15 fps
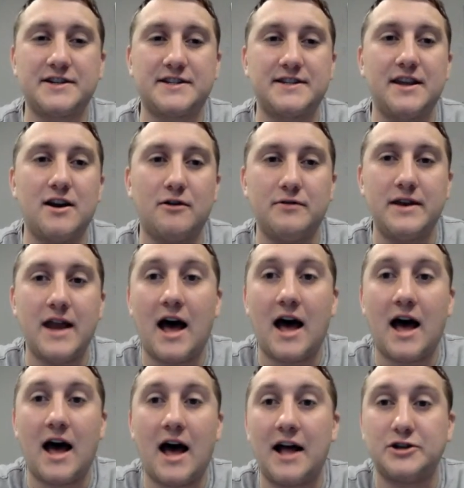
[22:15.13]
go back to
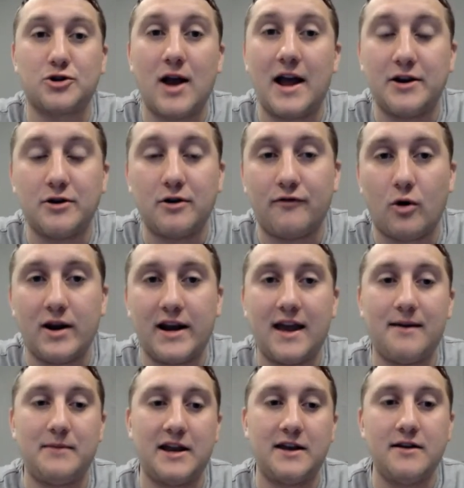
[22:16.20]
just, you know, not trying
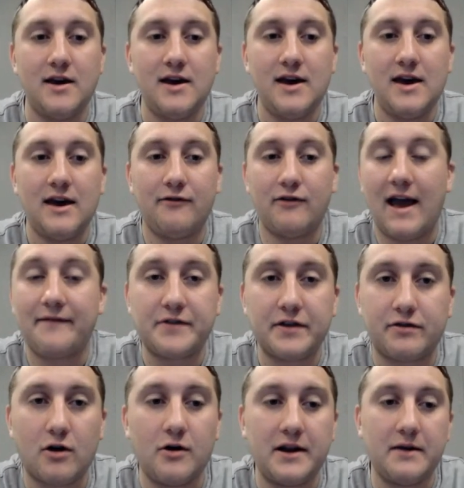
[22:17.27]
to avoid him. And
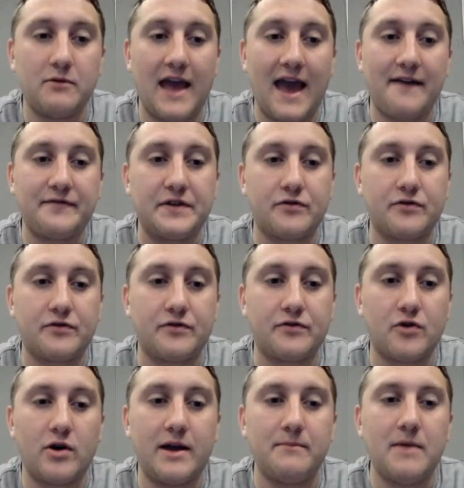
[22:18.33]
if we have to throw it in, we have
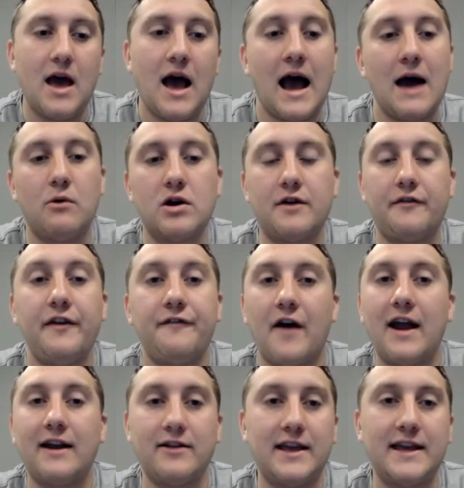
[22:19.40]
to throw it in. I wonder if he
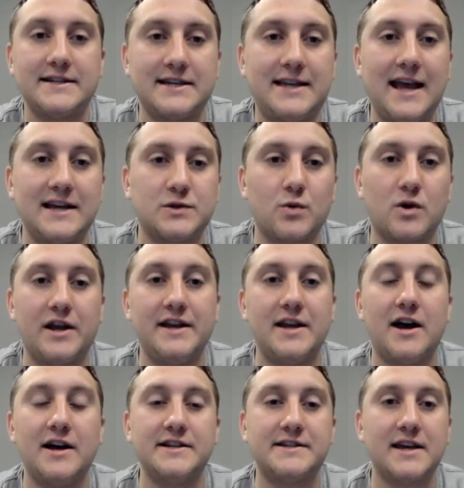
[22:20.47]
finally gets a test where
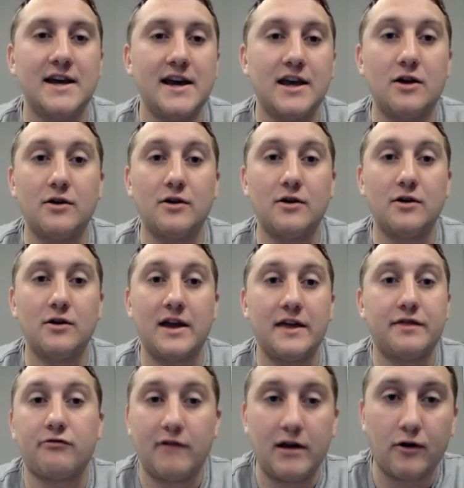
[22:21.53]
he does, you know, get
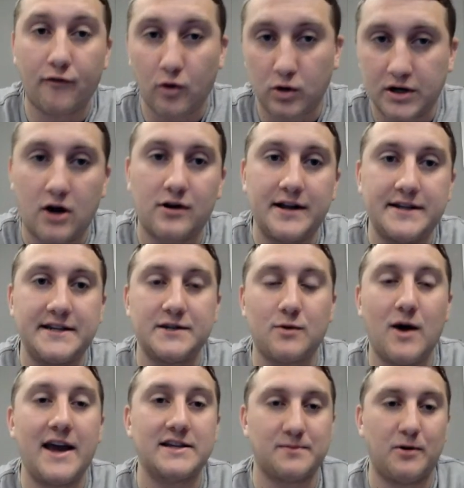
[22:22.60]
3 or 4 targets his way,
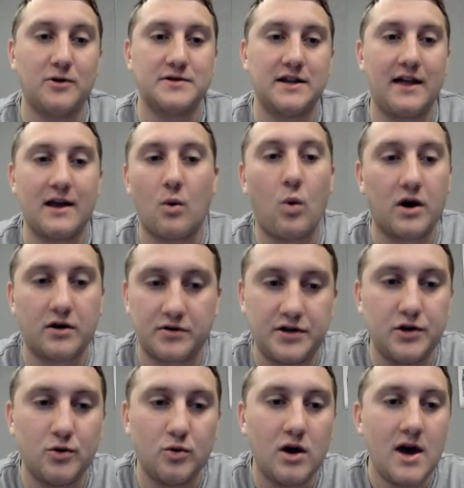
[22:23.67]
as opposed to like 1 or
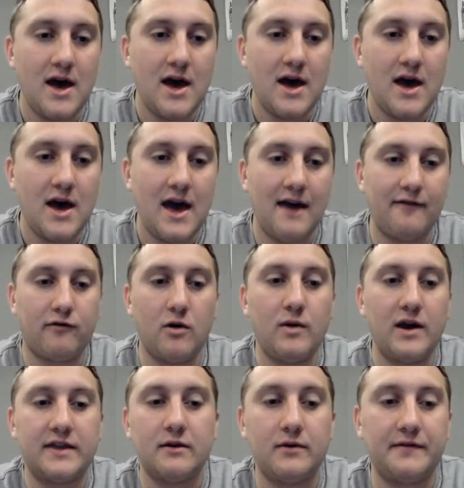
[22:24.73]
2 every week that
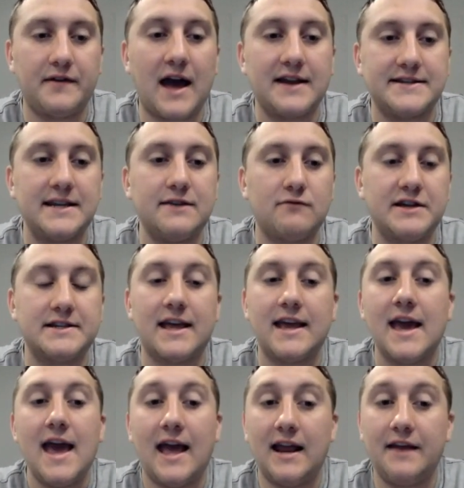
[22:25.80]
we've kind of seen recently.
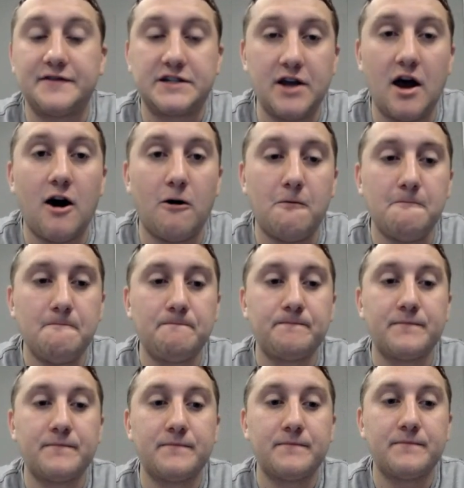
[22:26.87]
And if so,
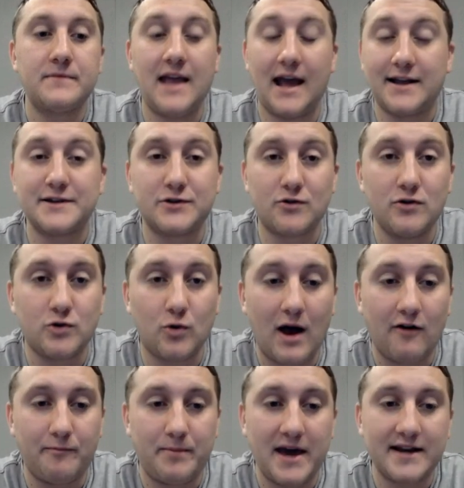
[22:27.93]
Tech has thrown 12
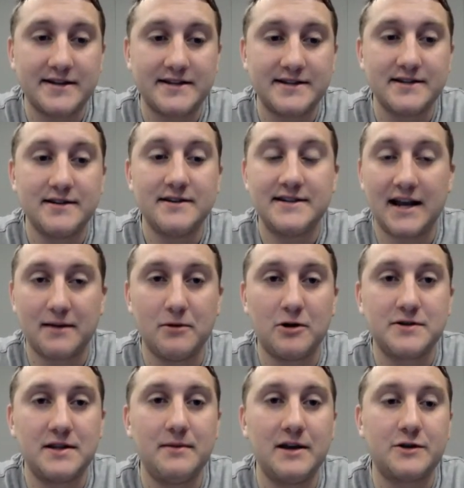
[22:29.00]
picks. Second most in
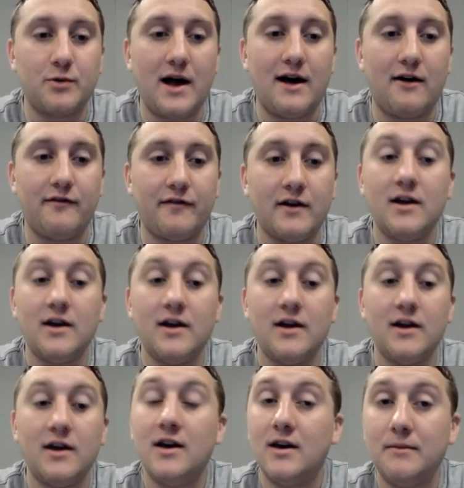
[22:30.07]
the Big 12,
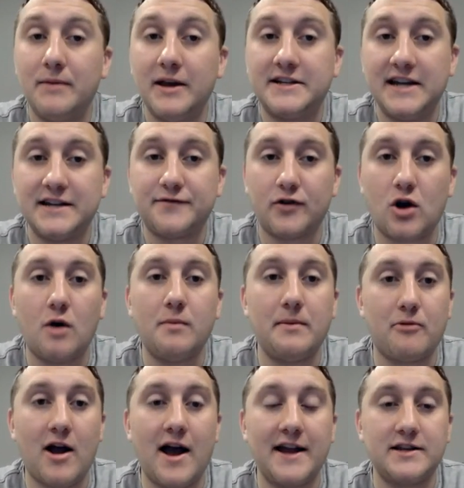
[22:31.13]
big chance for Cobee
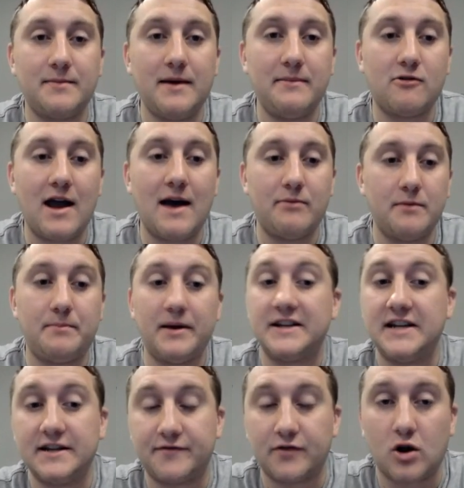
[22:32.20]
Bryant to maybe grab one, big
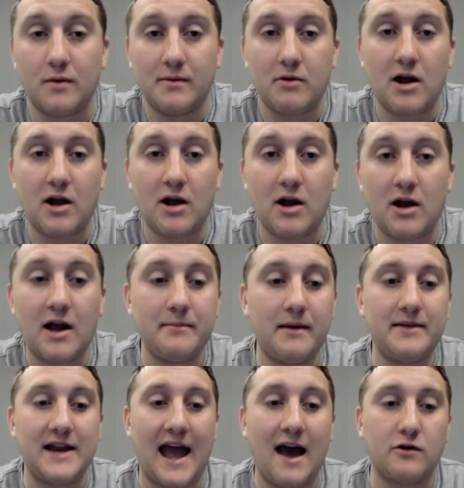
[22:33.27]
chance for Cobee Bryant maybe to
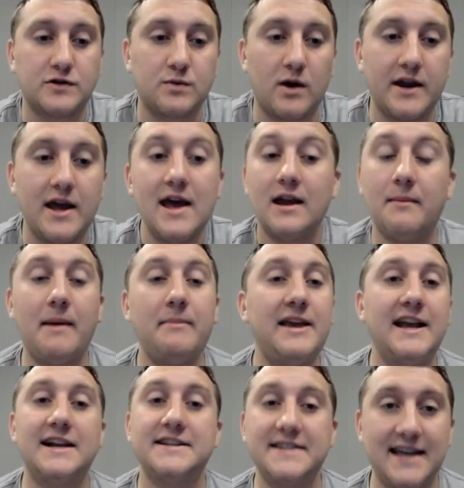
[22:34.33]
house one. Now, maybe he
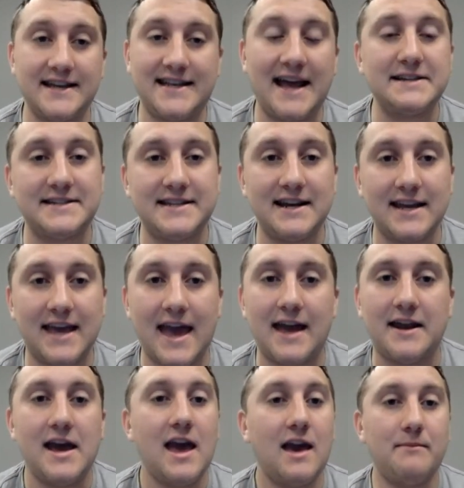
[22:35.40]
doesn't get
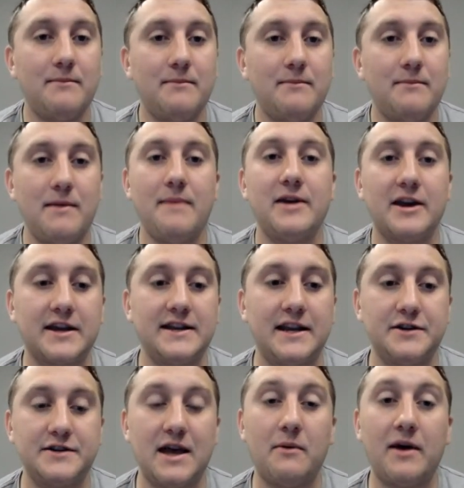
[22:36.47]
tested again, and
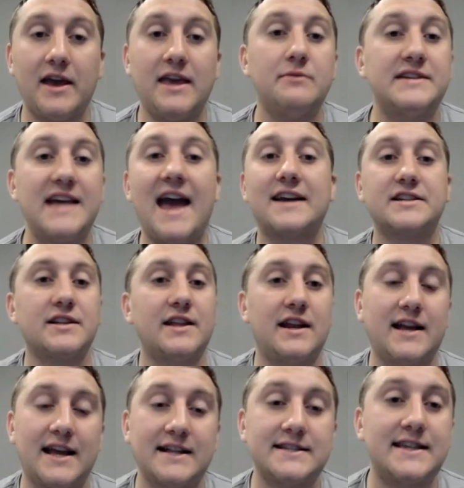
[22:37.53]
maybe it continues that way. He was
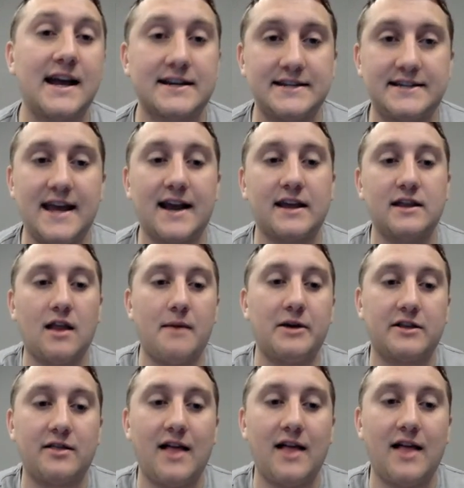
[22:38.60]
excellent against Texas
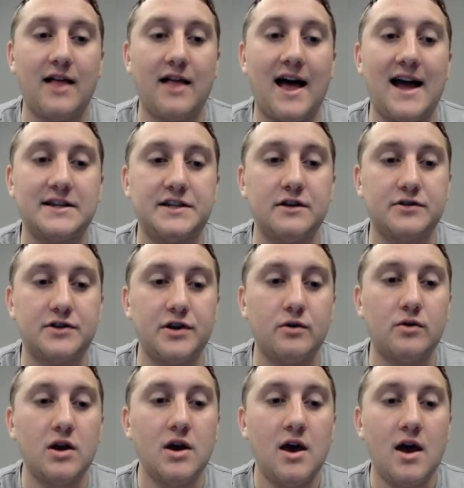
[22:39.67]
Tech in Lubbock last year
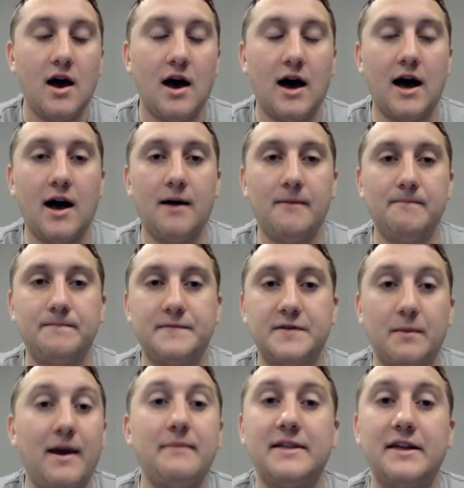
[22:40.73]
too.
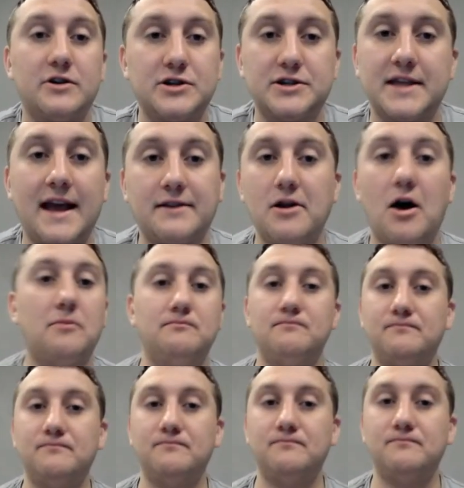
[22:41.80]
So maybe they're just like,
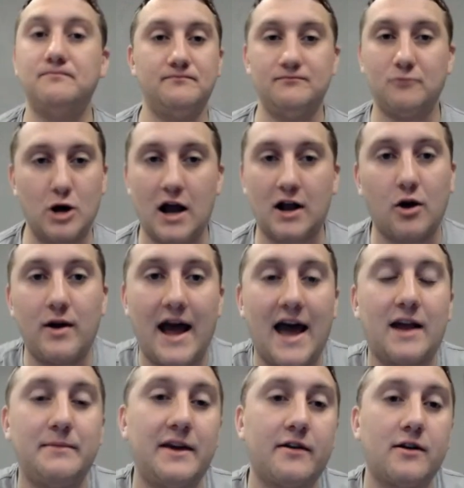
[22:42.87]
nope, we're not going at
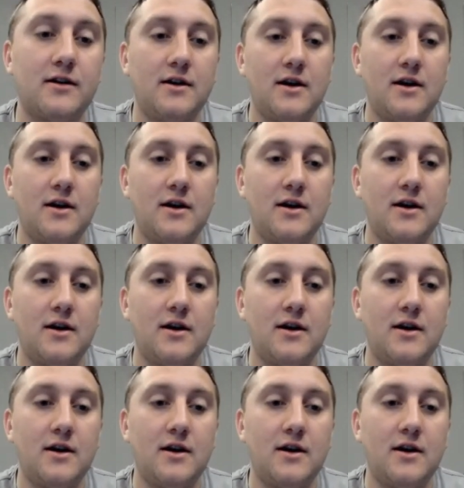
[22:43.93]
him either.